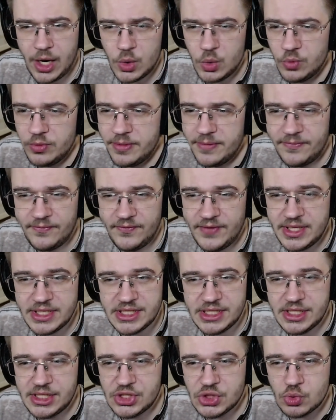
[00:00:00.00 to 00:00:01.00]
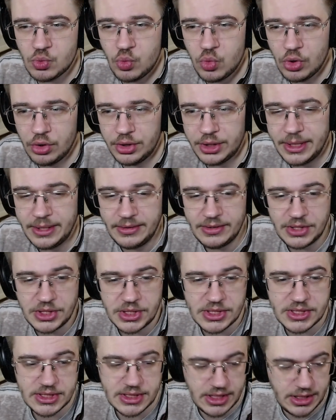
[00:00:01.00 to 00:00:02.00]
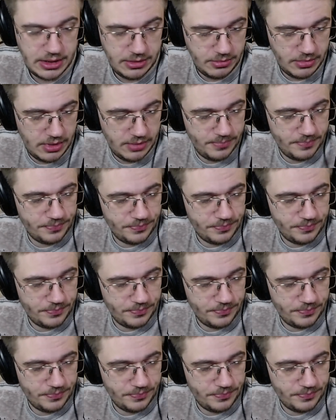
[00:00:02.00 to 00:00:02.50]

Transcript: the physics work in this anime,